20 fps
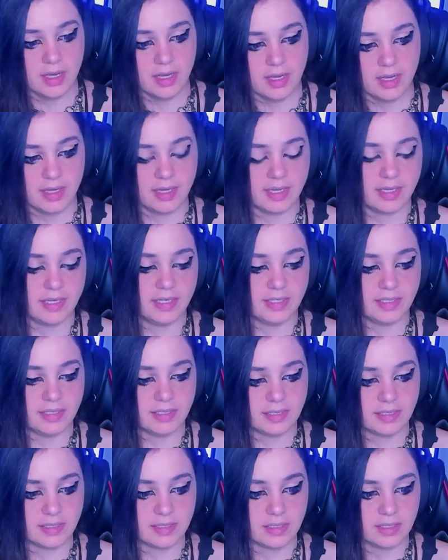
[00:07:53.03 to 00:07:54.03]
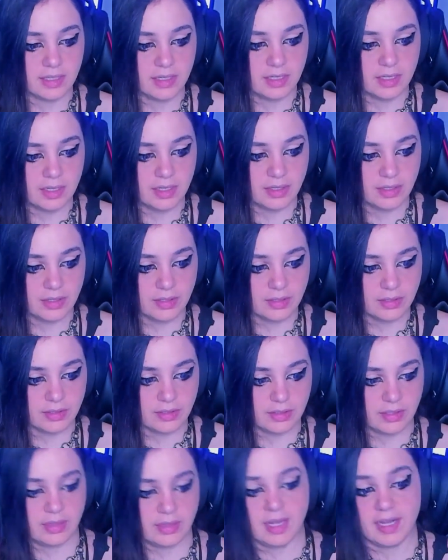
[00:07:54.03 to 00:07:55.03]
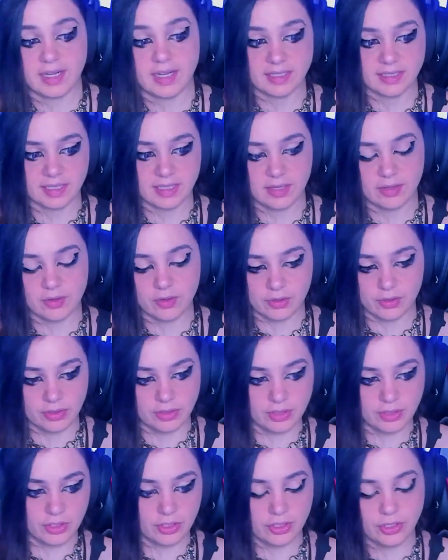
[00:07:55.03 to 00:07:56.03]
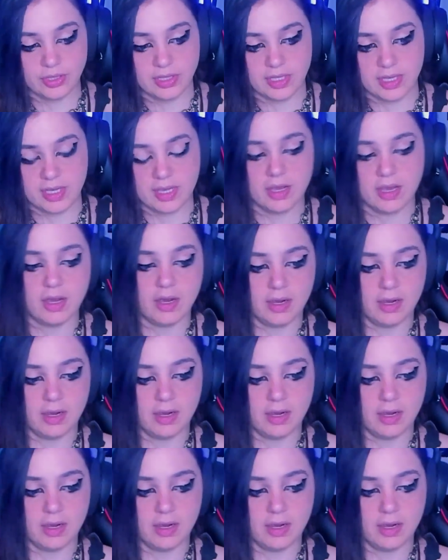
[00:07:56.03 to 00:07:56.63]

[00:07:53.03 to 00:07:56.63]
is, like I said earlier, the